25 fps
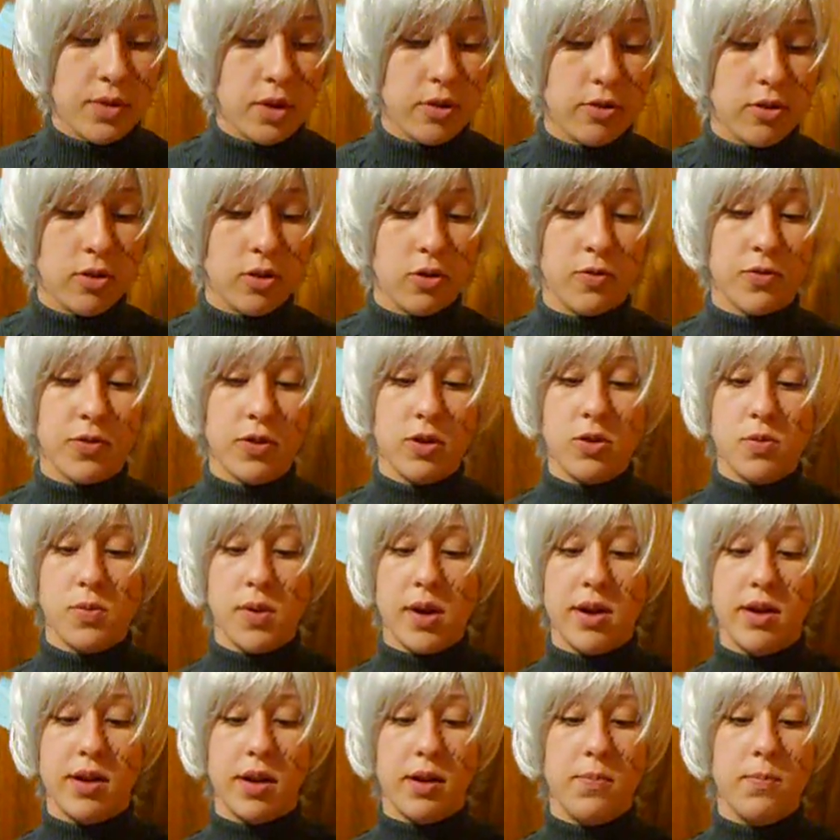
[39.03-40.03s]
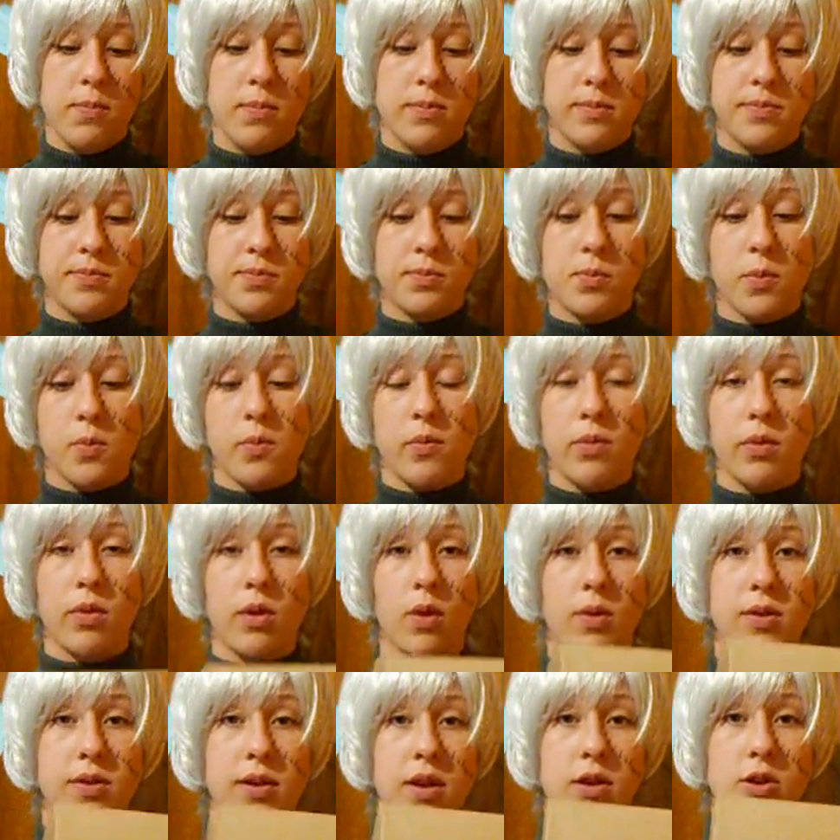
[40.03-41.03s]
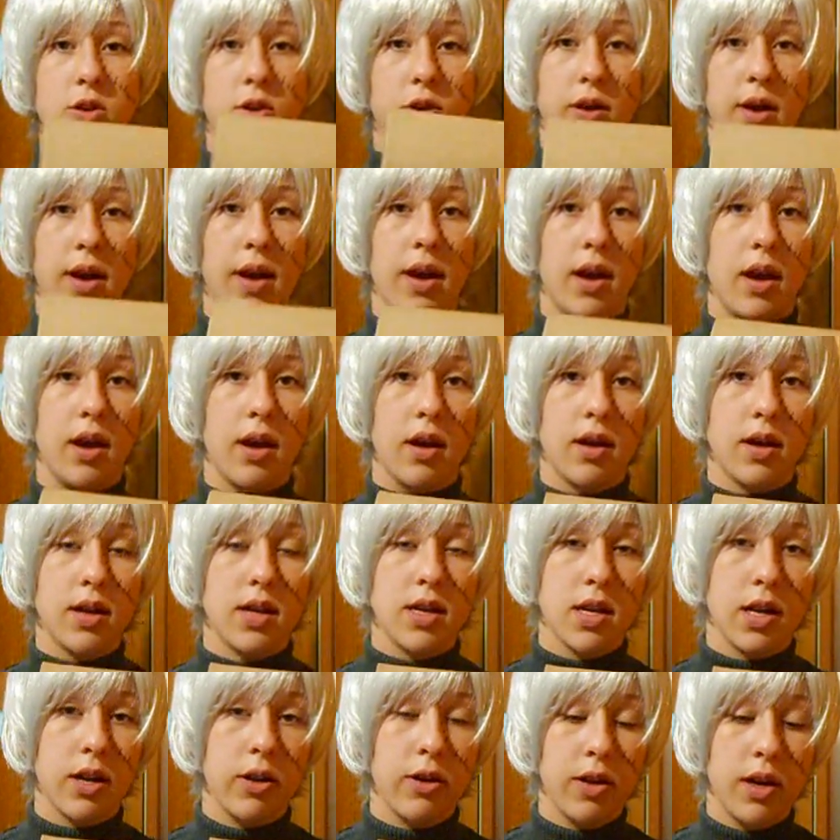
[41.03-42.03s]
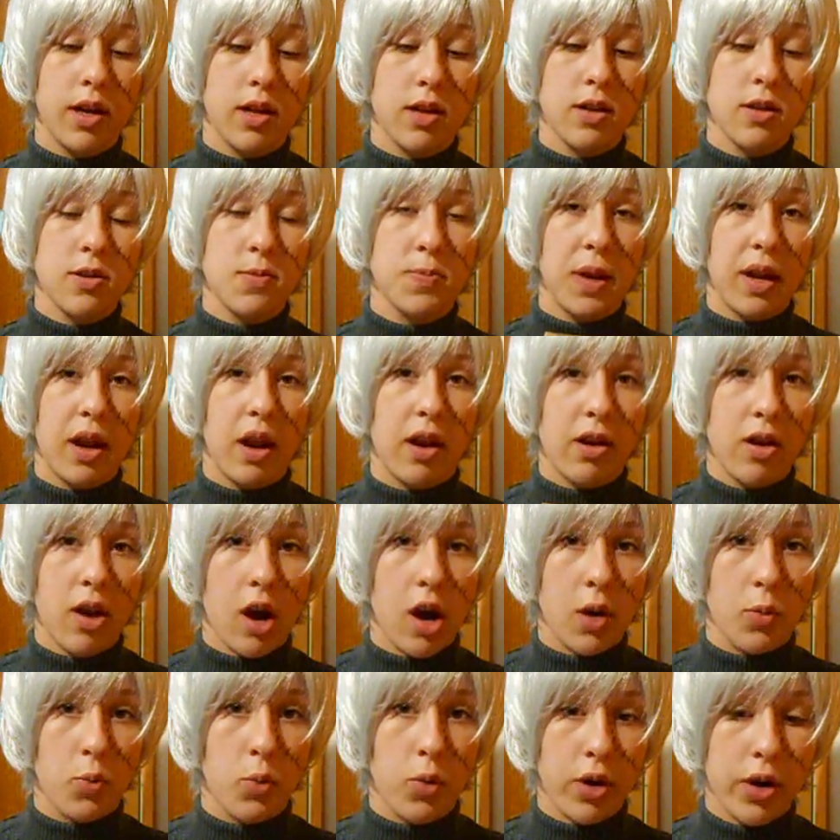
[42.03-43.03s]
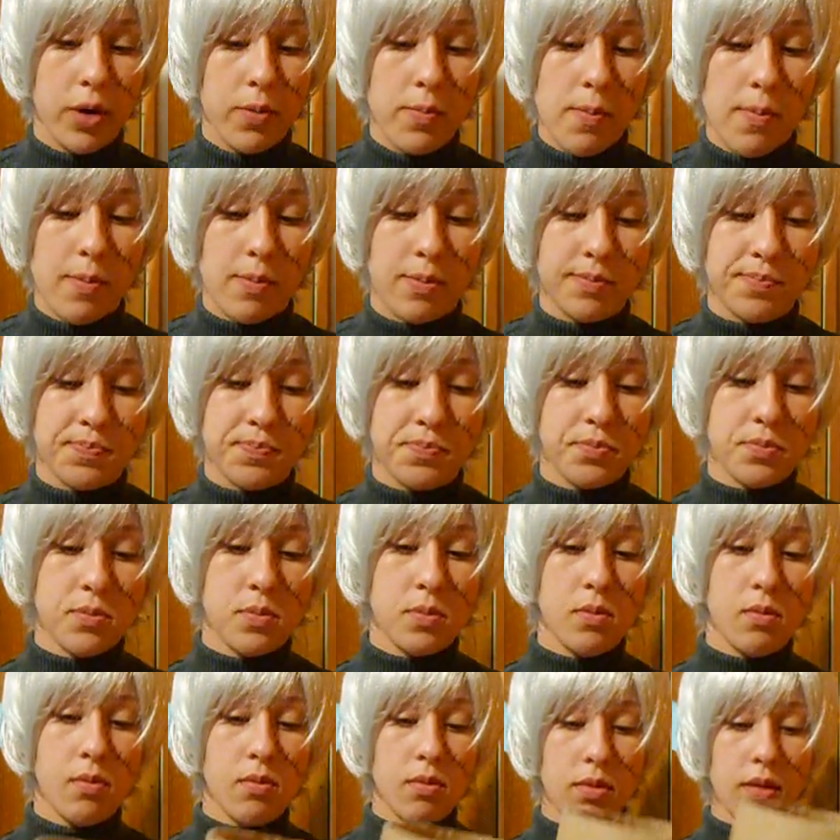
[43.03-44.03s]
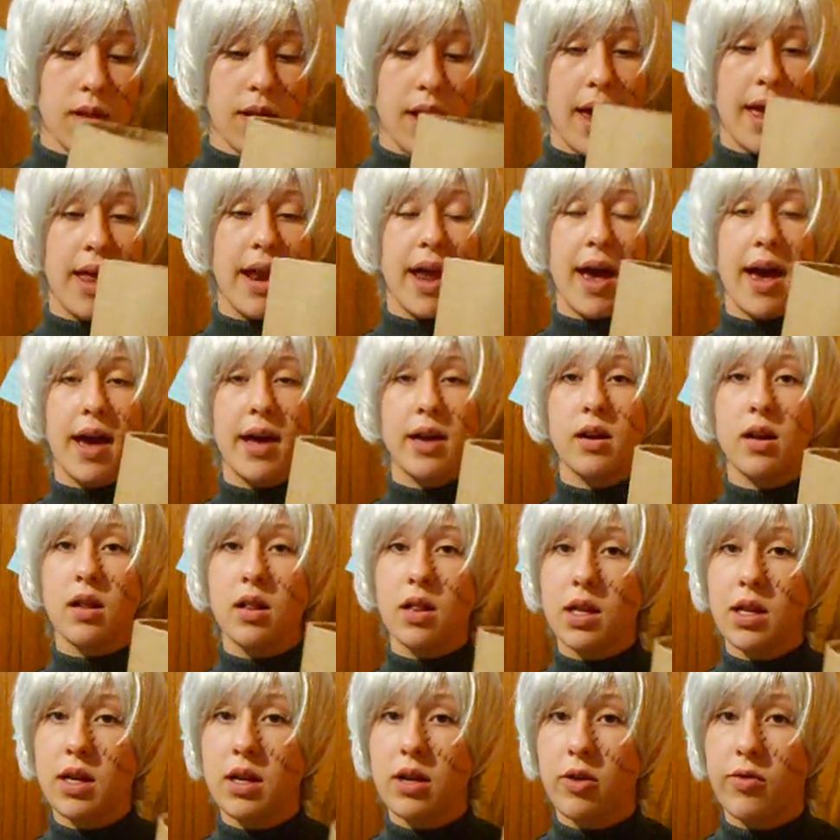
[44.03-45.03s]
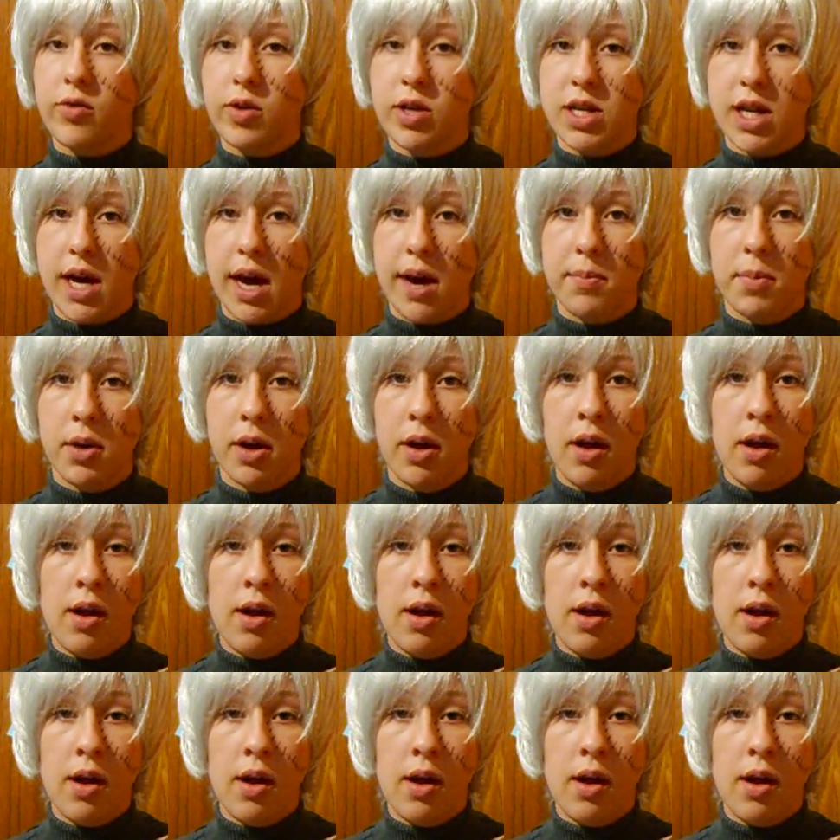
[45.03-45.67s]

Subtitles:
So first what I did was I took a container like this made out of cardboard and it had a lid over top.